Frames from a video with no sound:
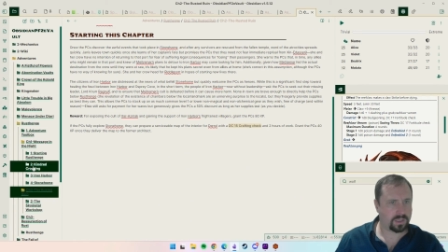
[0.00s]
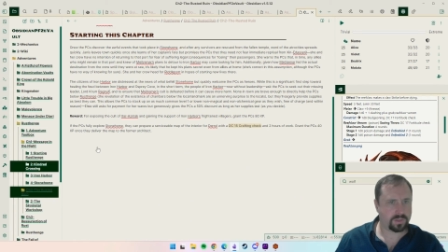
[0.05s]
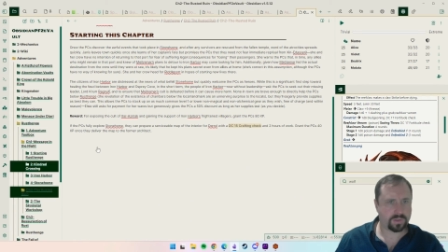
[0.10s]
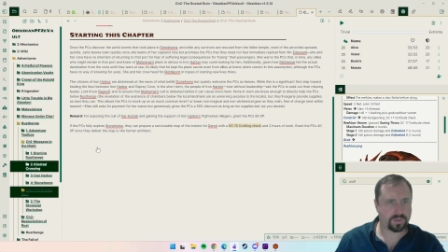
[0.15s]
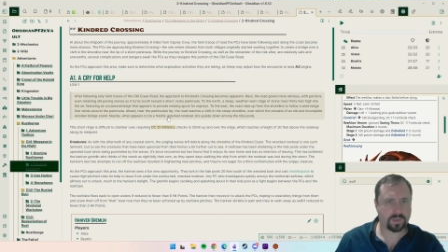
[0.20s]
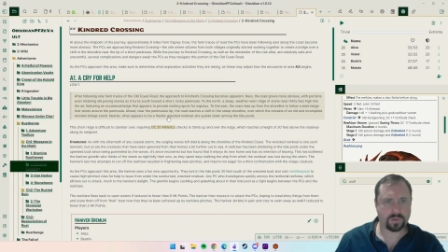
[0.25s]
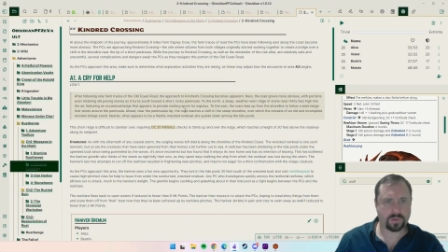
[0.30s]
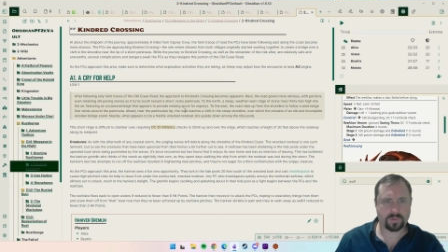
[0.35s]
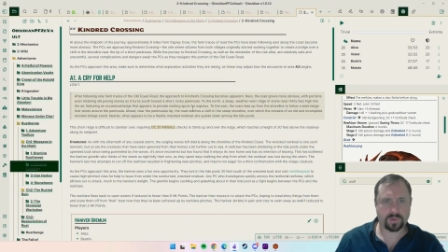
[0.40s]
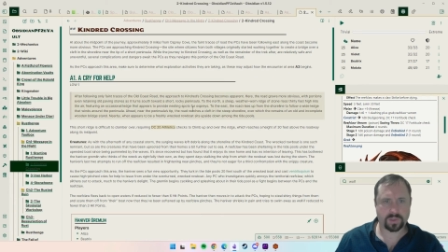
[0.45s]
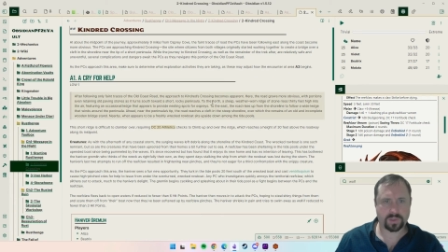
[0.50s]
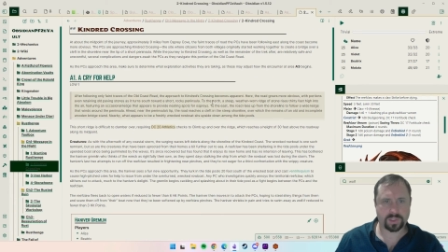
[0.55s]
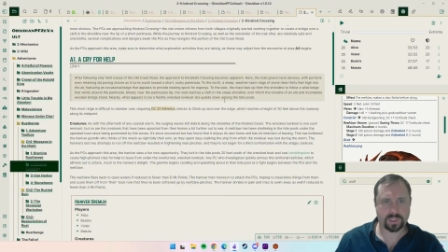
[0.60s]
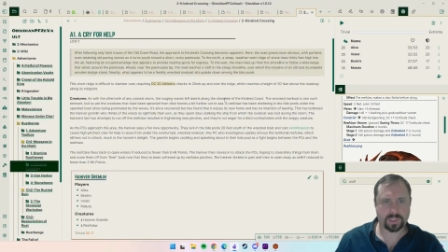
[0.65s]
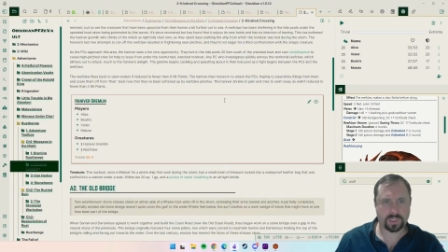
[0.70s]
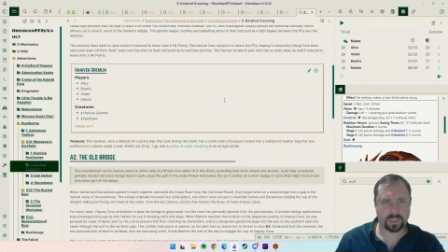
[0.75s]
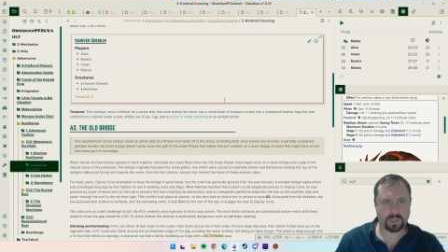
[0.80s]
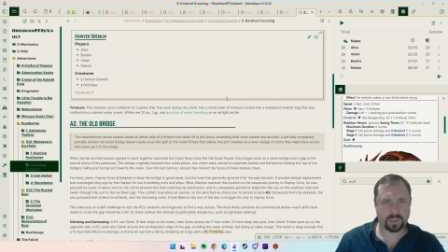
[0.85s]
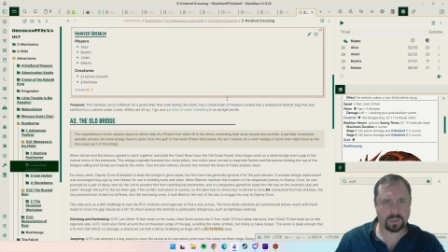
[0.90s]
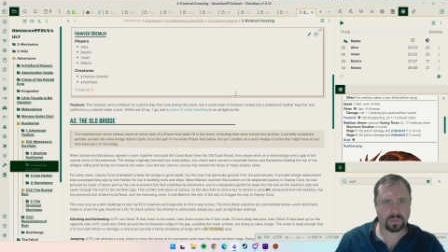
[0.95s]
Kindred
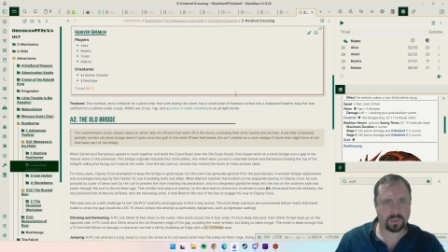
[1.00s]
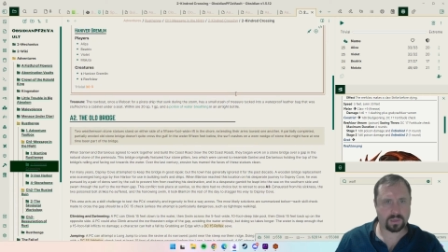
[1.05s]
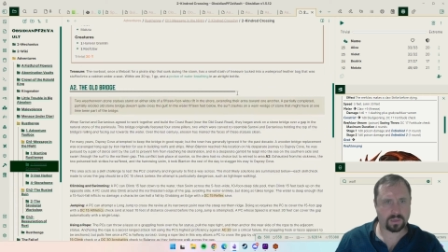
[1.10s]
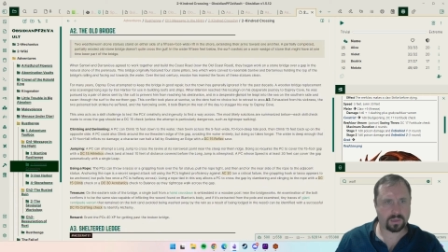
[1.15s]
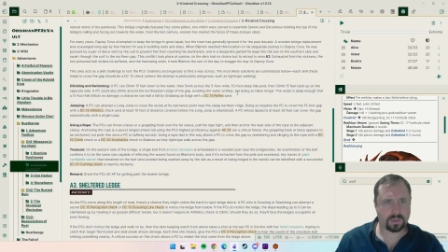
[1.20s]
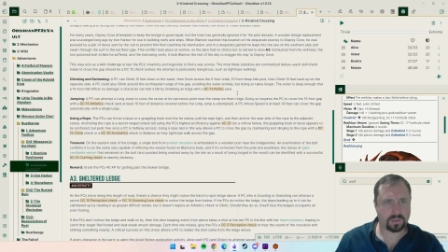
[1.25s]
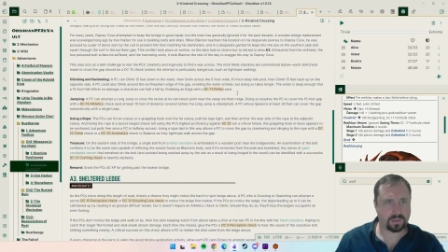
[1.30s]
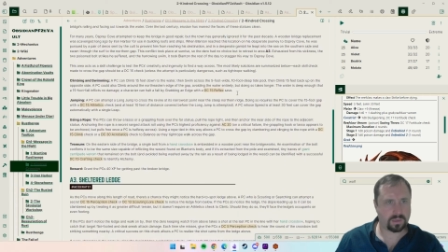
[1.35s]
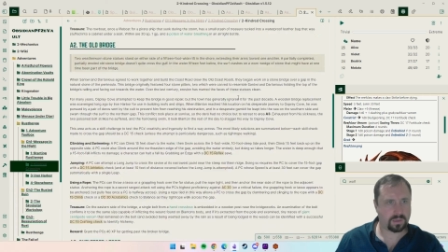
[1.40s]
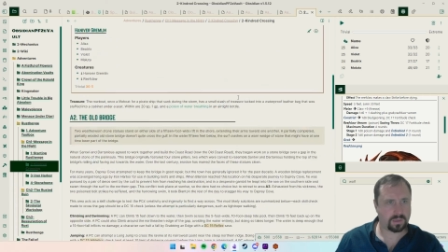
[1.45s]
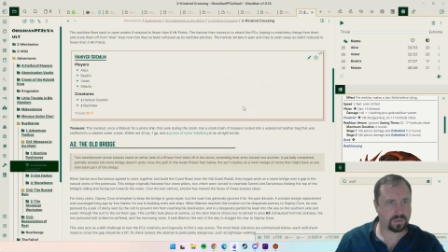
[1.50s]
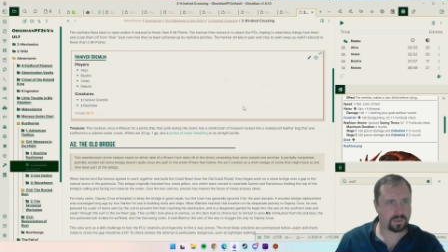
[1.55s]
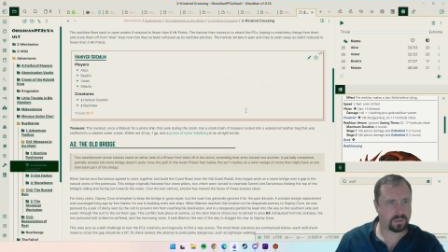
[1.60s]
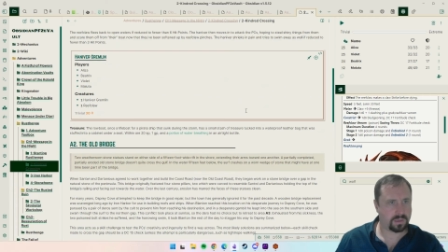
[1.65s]
Crossing.